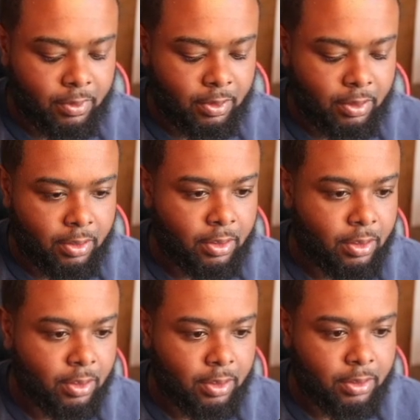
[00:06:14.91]

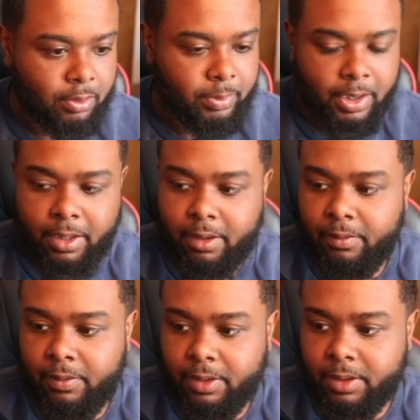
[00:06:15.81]
and it's gonna be an arrow
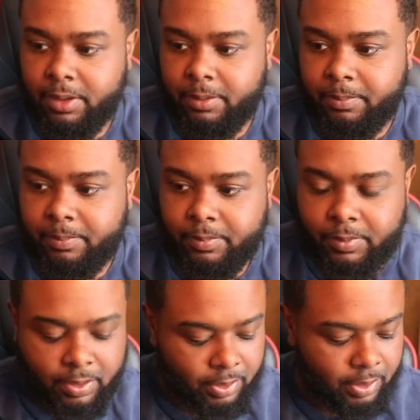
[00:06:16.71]
function
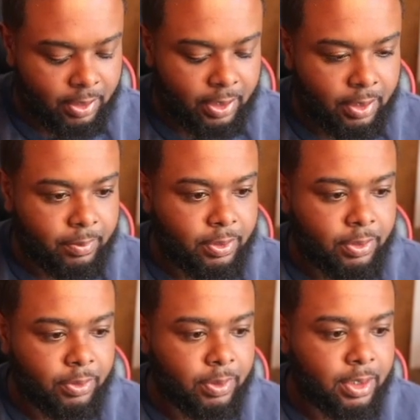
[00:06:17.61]
and we're just gonna
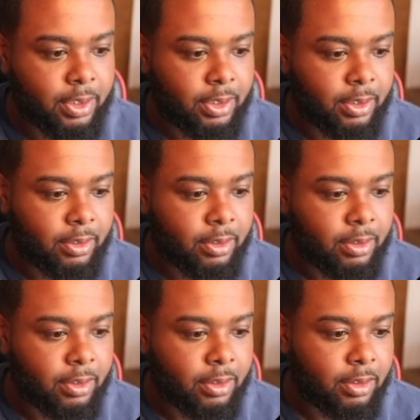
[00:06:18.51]
do a clear
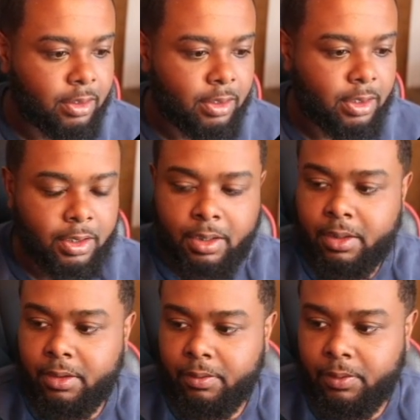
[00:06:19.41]

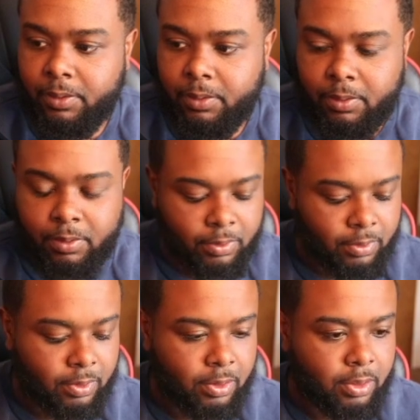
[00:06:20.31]
interview
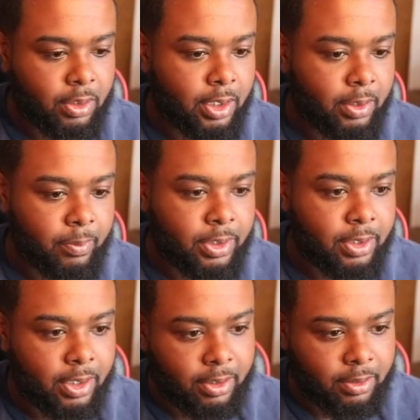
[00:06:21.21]
and we just
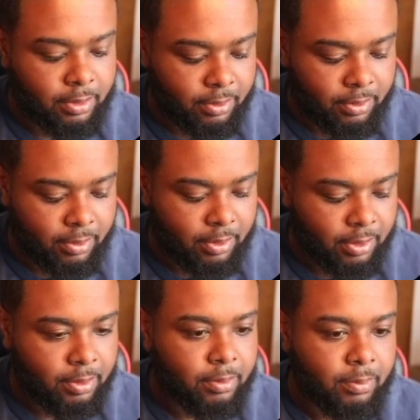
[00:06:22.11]
gotta
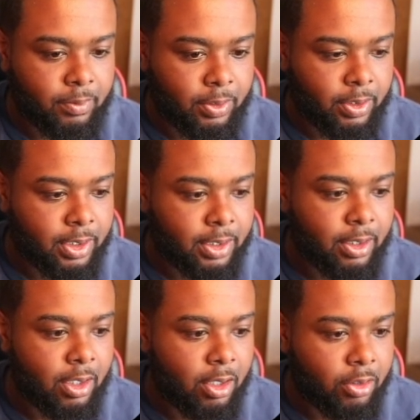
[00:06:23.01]
we're going to clear
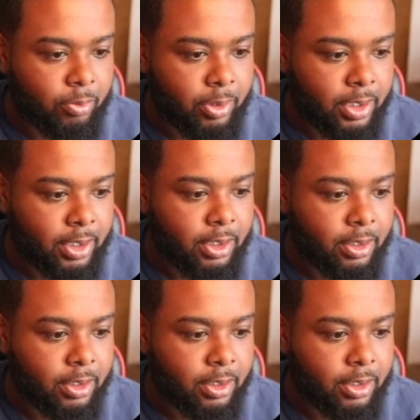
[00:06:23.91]
our autoplay,